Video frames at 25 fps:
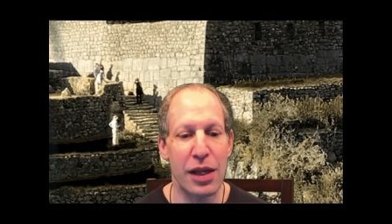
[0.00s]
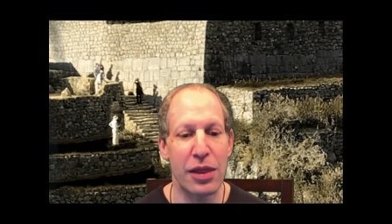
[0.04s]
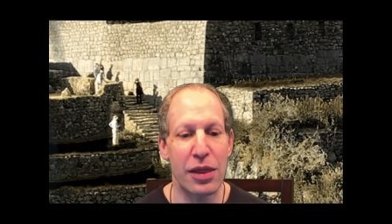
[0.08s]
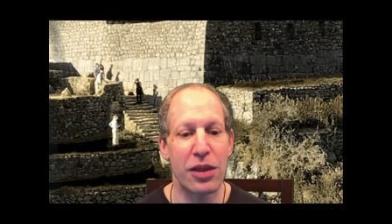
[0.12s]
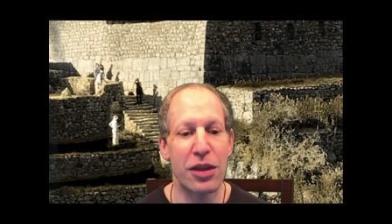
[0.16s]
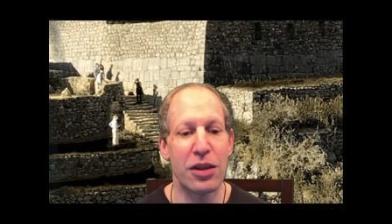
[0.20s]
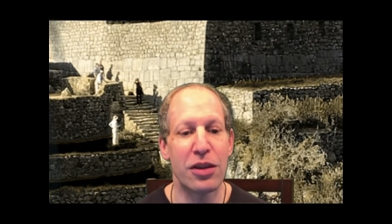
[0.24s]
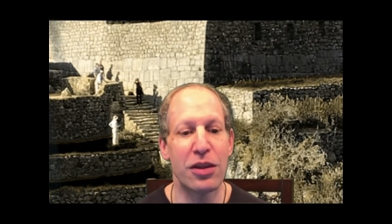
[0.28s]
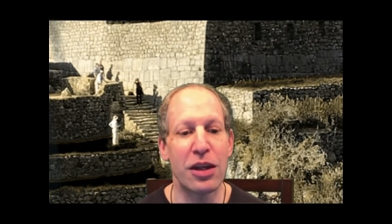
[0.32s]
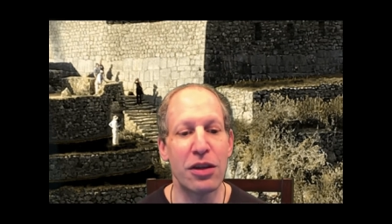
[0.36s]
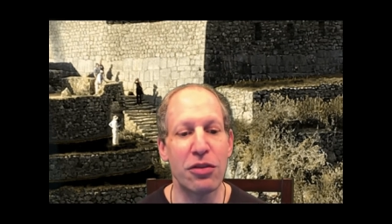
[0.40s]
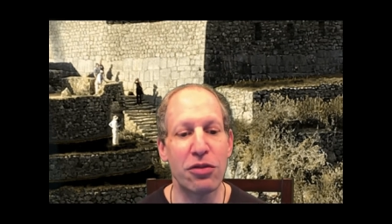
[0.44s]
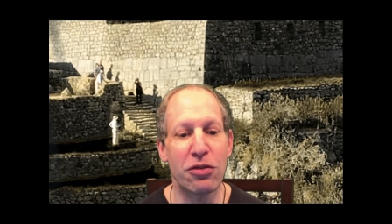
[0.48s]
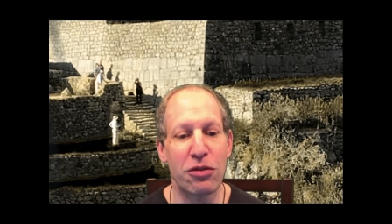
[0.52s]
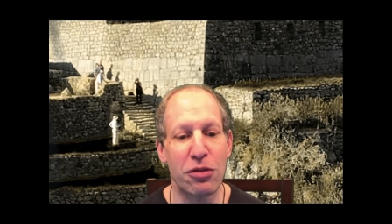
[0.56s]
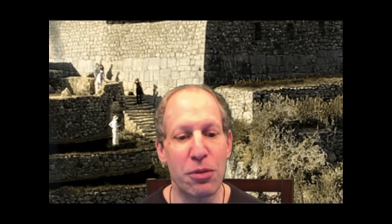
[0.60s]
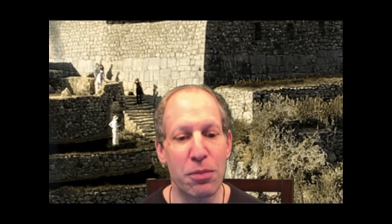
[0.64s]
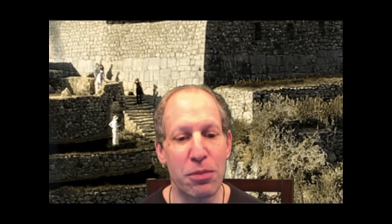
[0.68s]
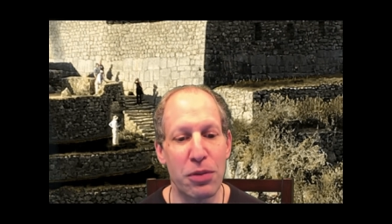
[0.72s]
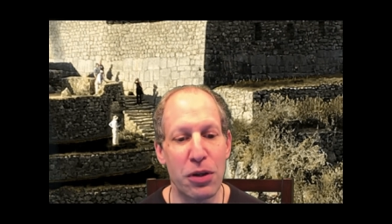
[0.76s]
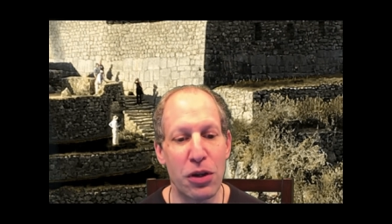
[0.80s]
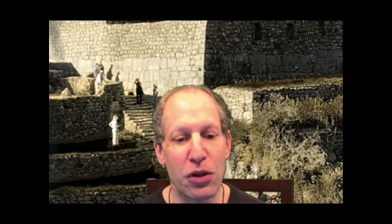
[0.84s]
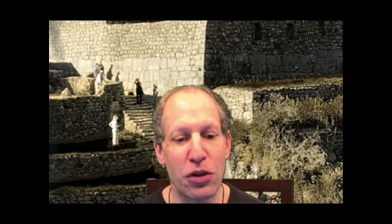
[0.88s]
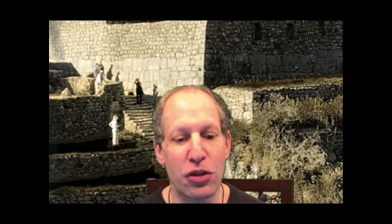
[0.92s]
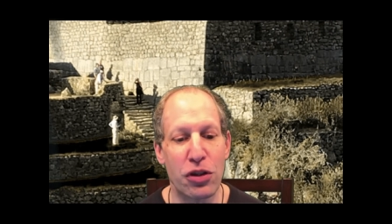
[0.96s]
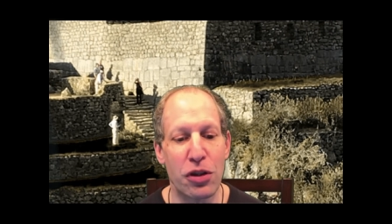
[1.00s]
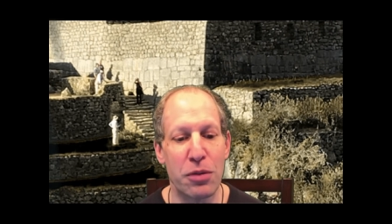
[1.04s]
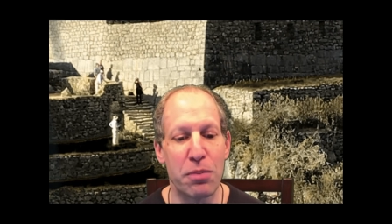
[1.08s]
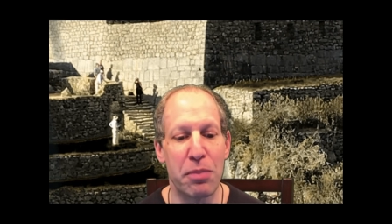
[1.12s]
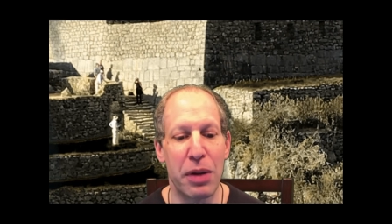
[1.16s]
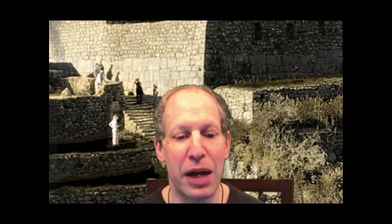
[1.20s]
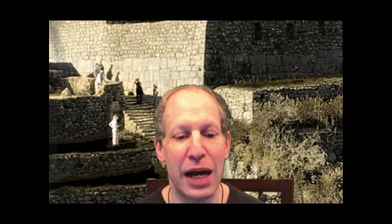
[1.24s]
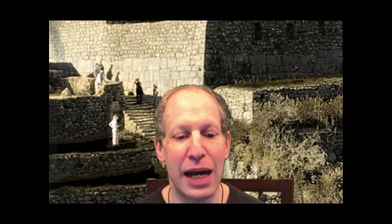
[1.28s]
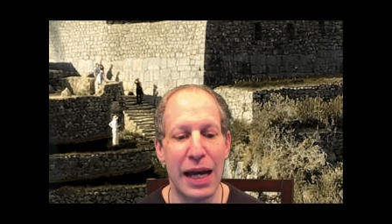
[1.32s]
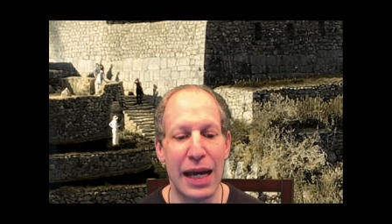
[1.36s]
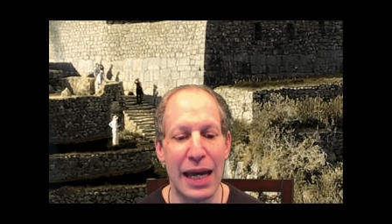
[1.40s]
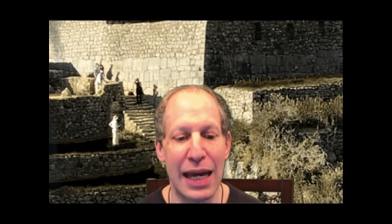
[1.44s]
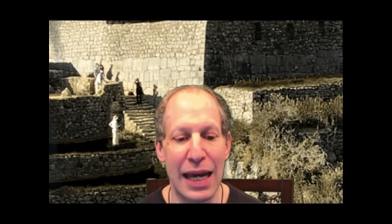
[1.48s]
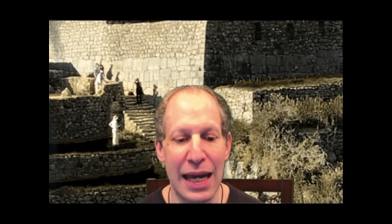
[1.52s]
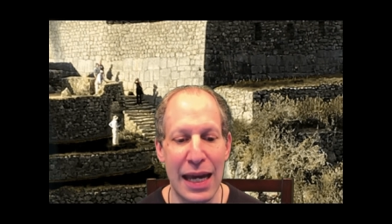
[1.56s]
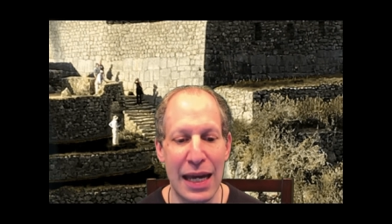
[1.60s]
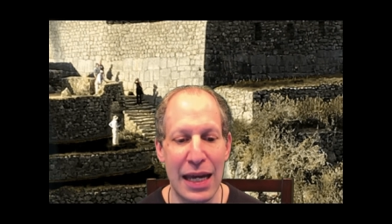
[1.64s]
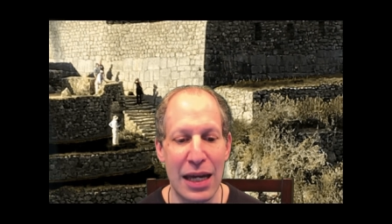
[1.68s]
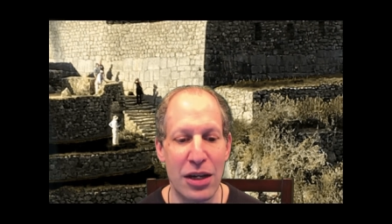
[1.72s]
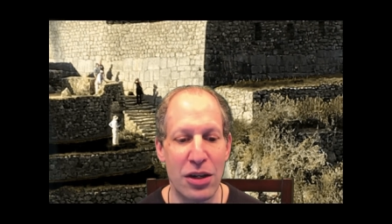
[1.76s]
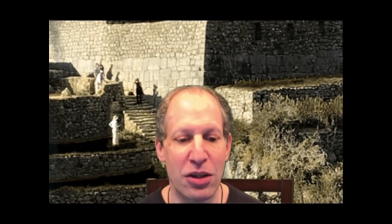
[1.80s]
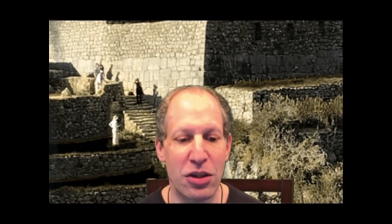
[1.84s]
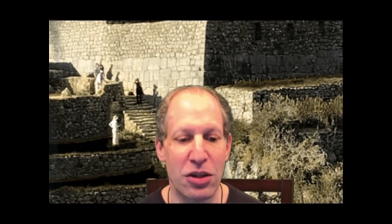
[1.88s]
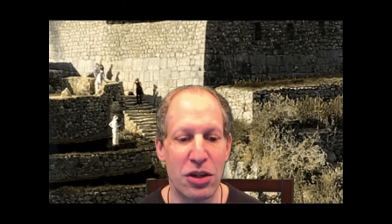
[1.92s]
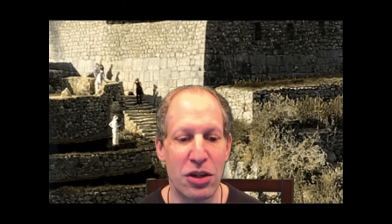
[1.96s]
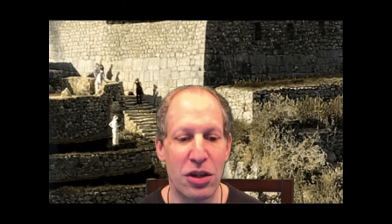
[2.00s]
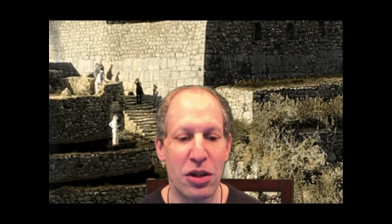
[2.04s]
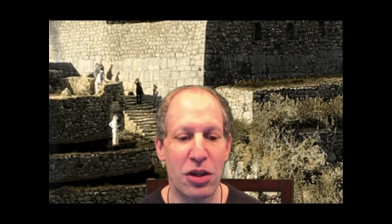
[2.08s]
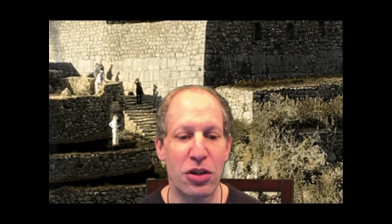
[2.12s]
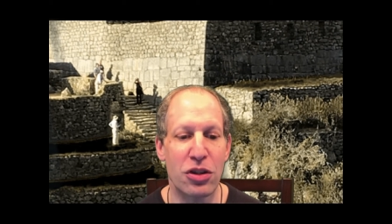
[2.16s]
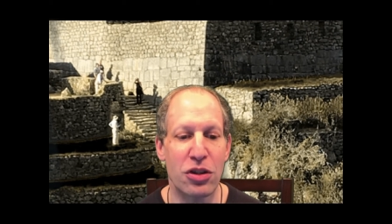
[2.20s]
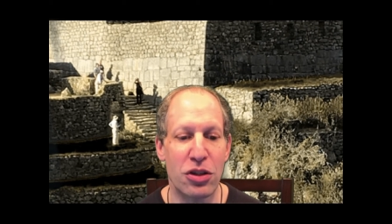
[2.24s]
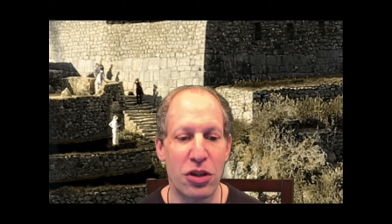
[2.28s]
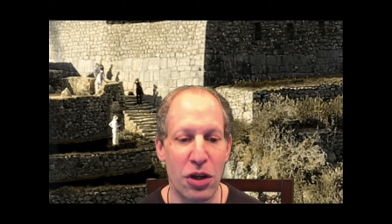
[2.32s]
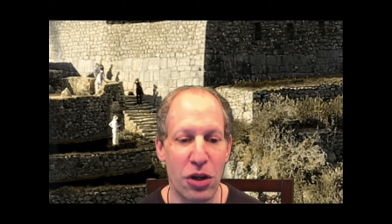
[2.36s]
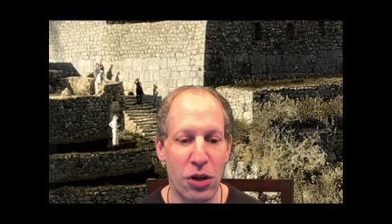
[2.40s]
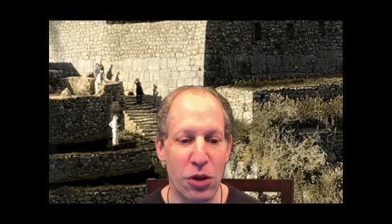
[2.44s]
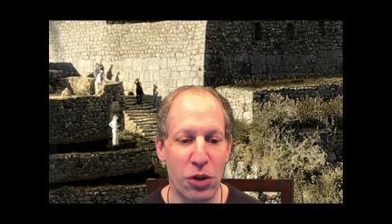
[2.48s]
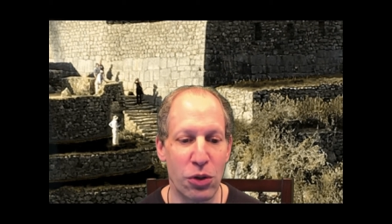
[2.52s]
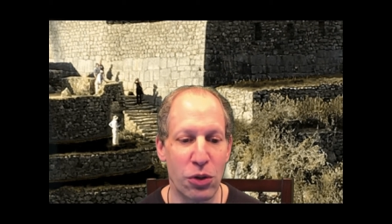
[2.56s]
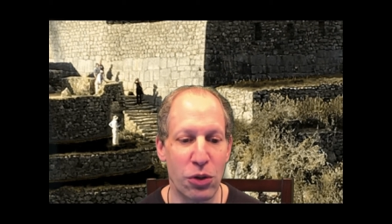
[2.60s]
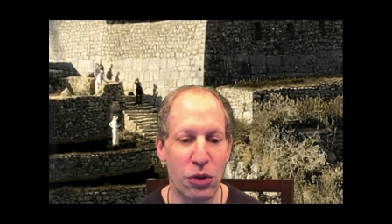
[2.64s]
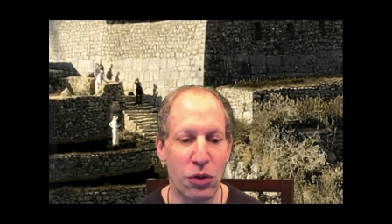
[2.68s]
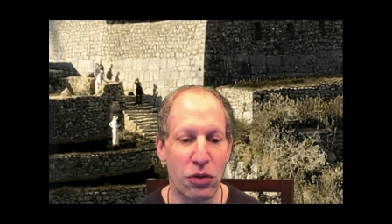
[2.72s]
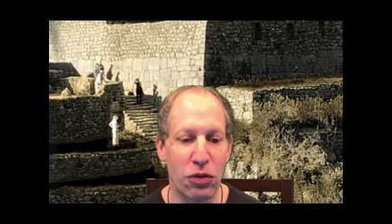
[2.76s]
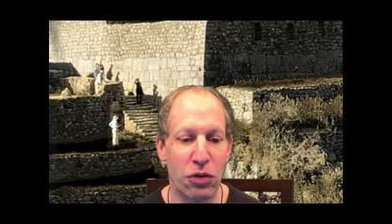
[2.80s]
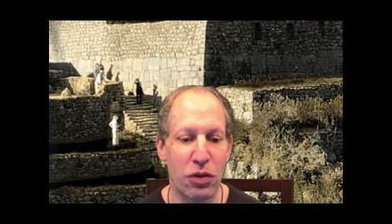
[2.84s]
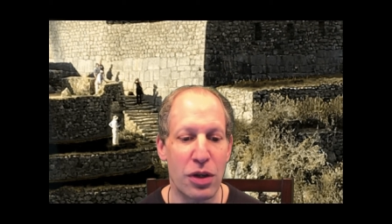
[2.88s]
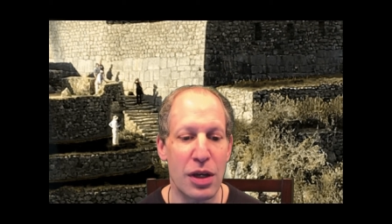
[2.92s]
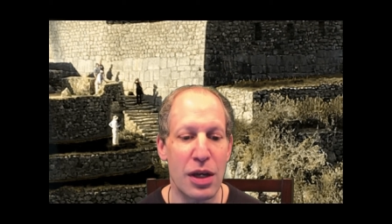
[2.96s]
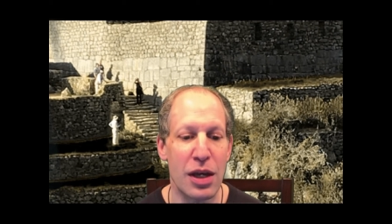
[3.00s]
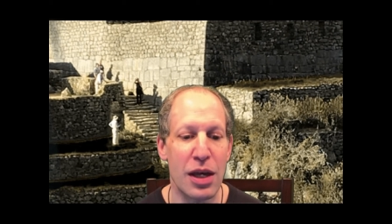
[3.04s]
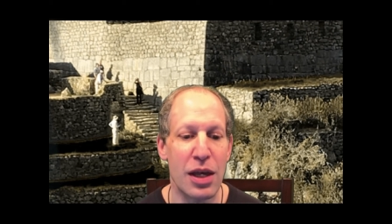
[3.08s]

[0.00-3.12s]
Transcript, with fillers: The distribution by age shows